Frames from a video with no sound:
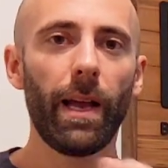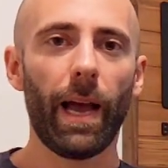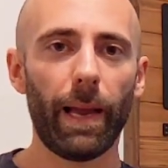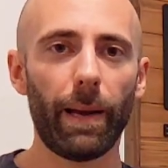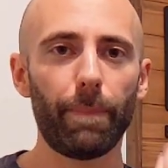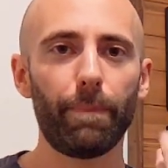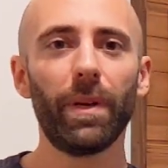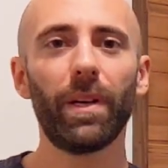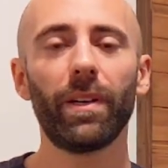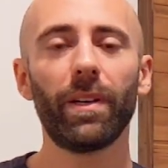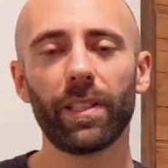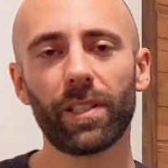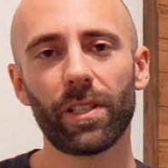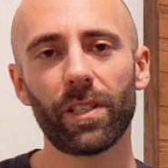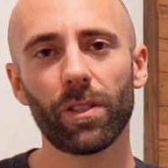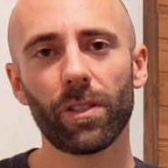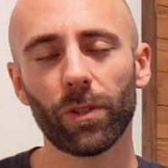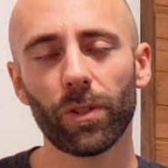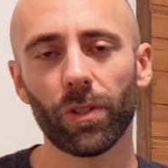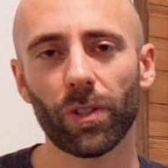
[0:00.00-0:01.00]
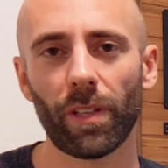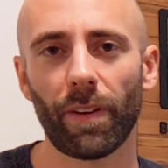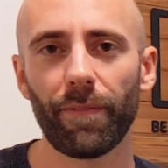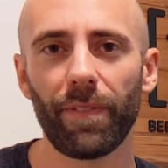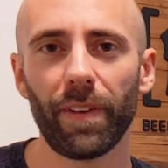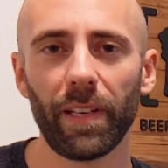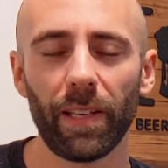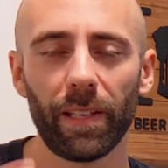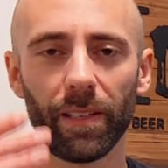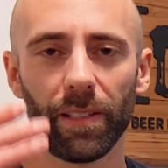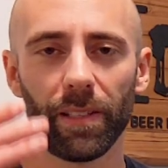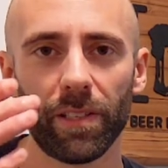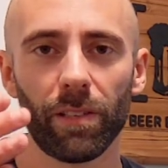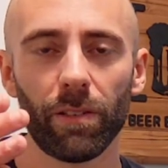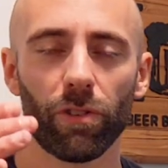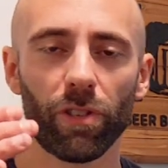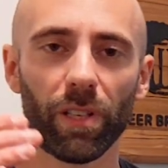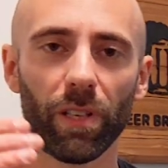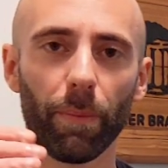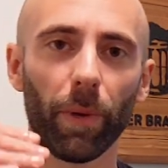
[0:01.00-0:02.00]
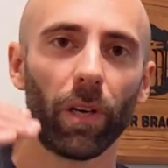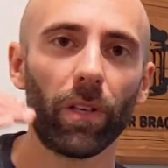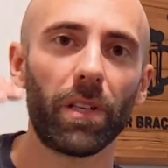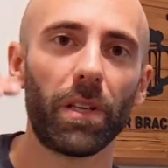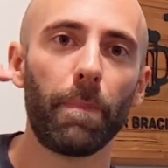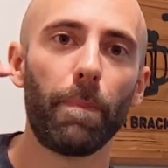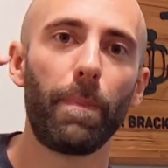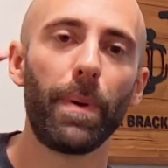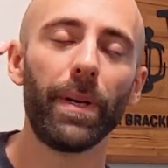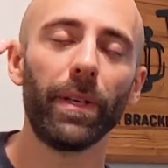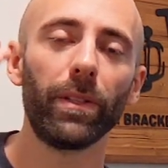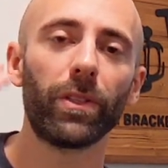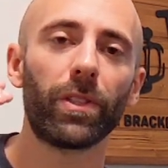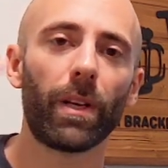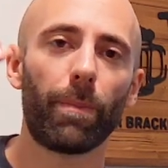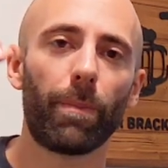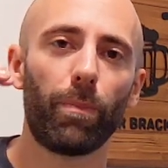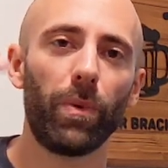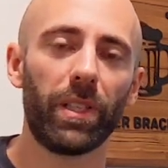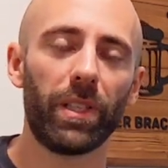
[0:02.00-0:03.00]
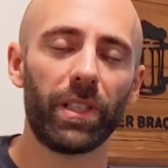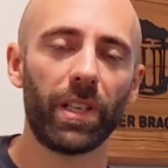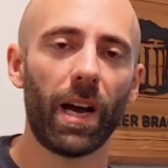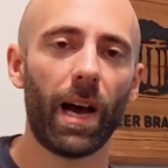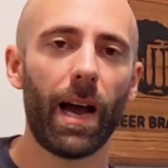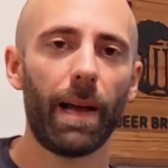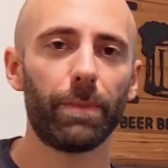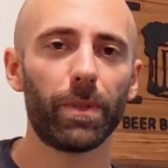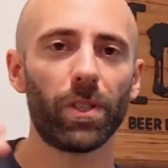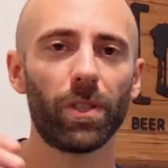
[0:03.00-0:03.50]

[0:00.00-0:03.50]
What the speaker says: And bitterness is also something that is interesting because it builds up with time.